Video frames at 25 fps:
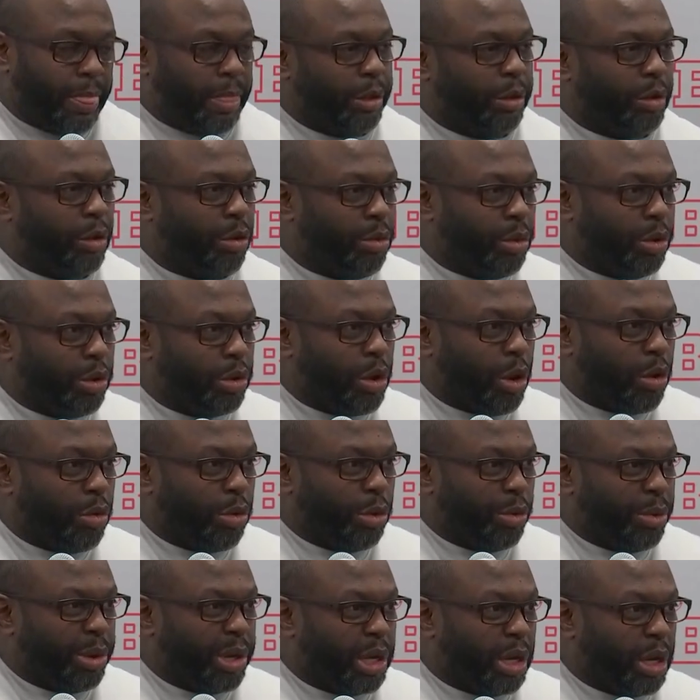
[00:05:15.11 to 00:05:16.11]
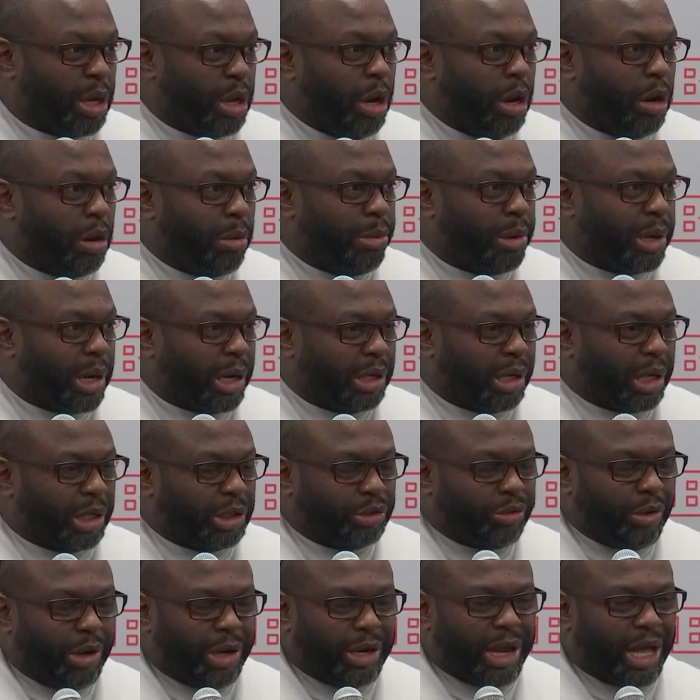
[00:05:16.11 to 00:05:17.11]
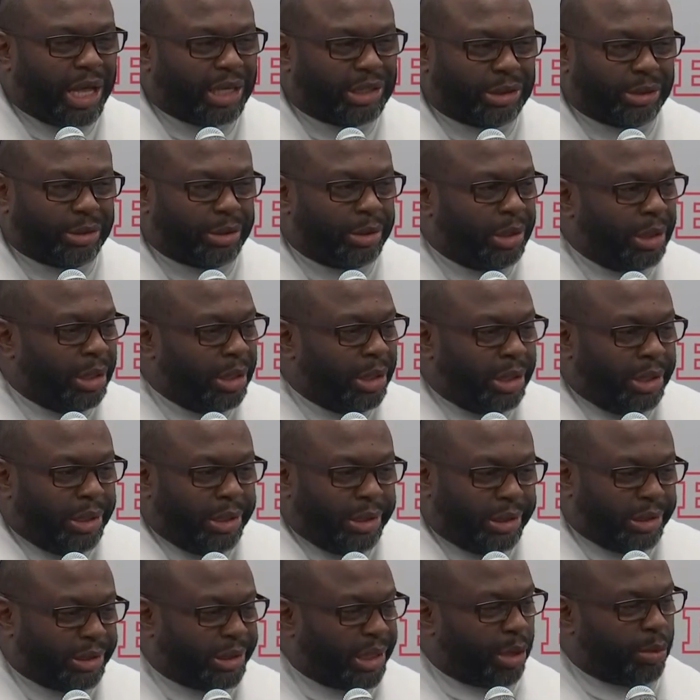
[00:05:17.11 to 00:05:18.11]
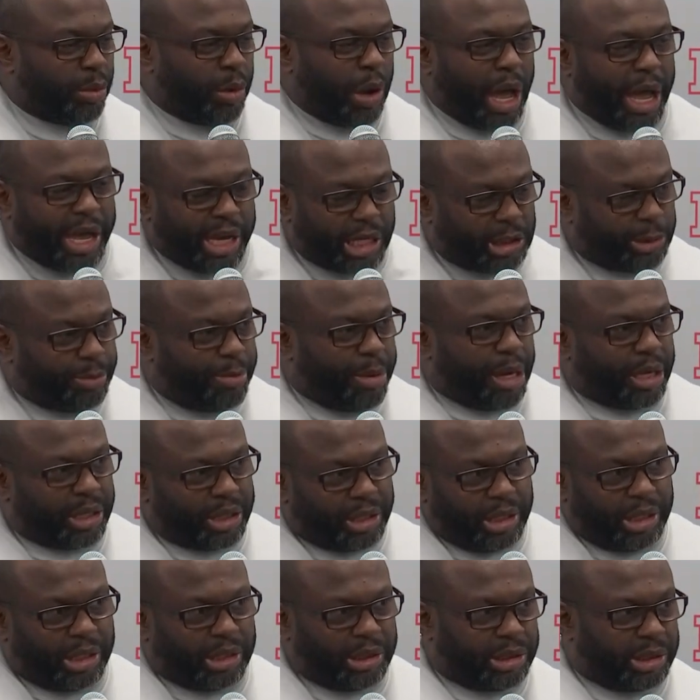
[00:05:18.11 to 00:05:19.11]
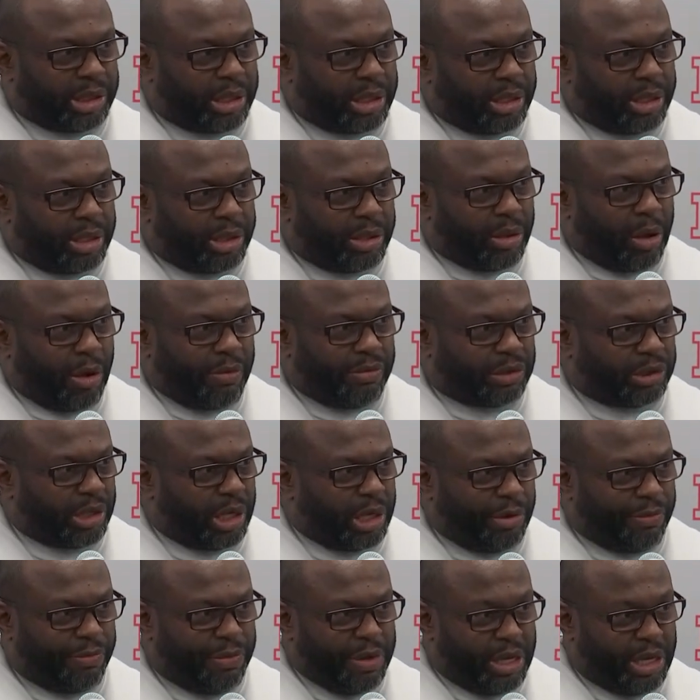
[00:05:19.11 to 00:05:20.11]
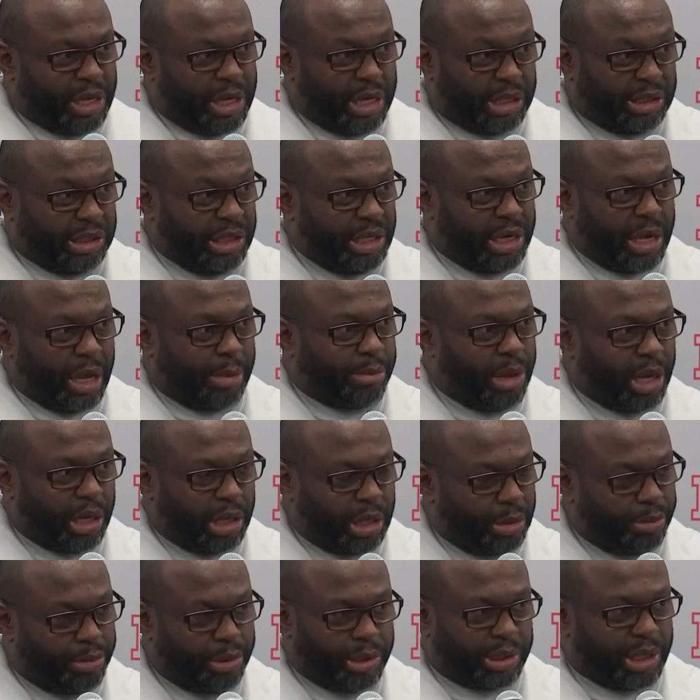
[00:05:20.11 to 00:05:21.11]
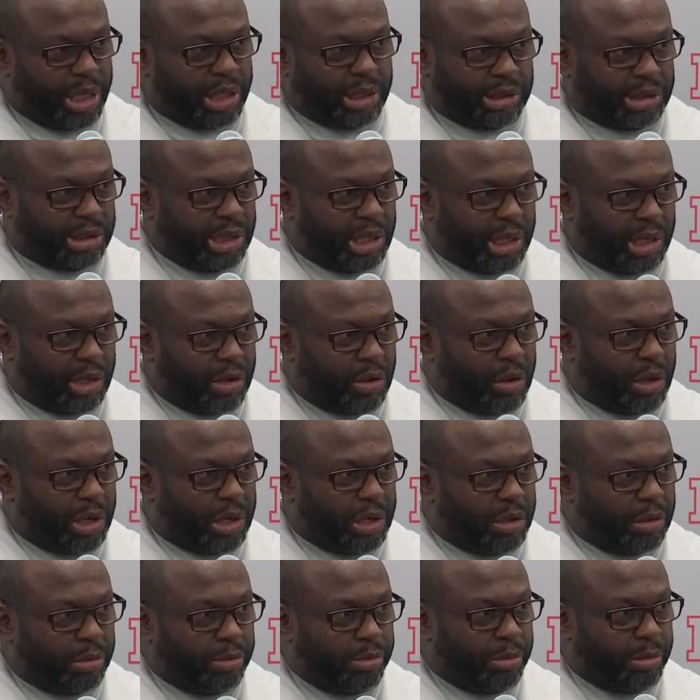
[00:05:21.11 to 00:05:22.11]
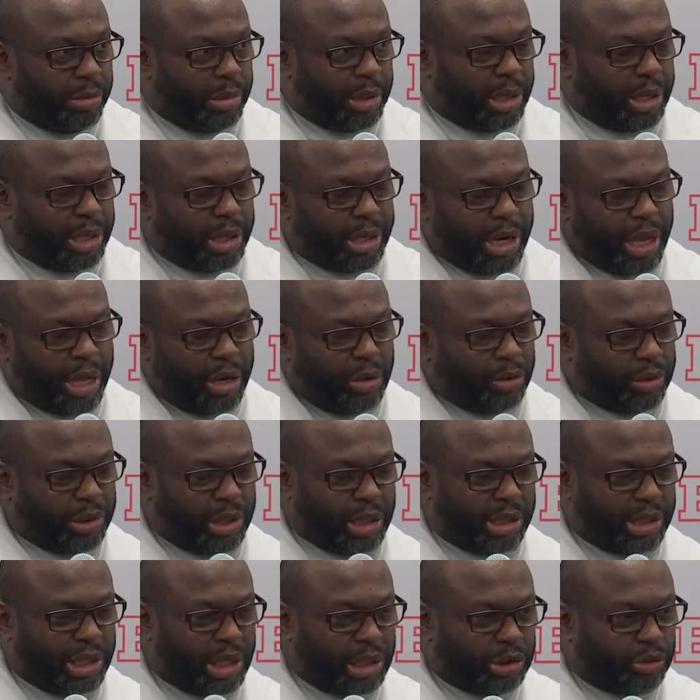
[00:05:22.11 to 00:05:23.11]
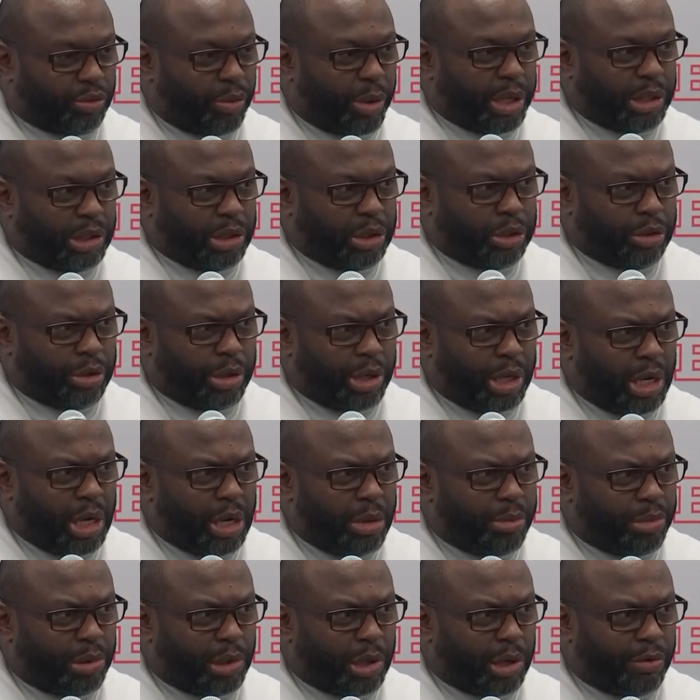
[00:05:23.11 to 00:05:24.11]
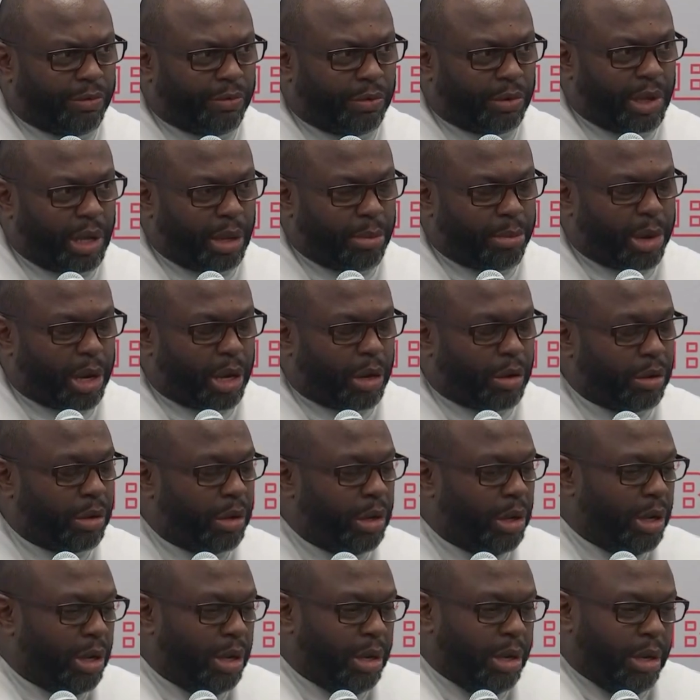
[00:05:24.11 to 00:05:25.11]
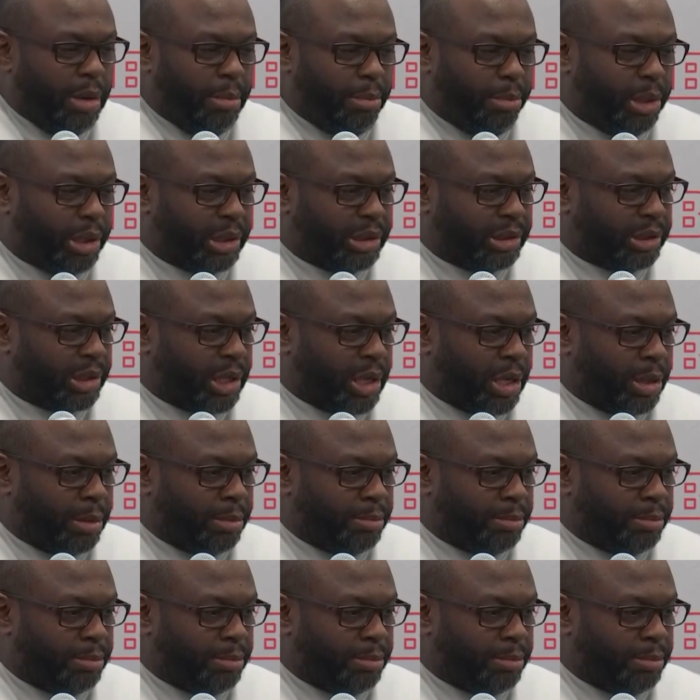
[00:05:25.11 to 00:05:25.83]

you know, we'll go where we can go. But I try not to say, well, I expect this, and all of a sudden, if he can exceed it, I'm not going to put that ceiling on him. And I don't think that's right to do to any player, for that matter. But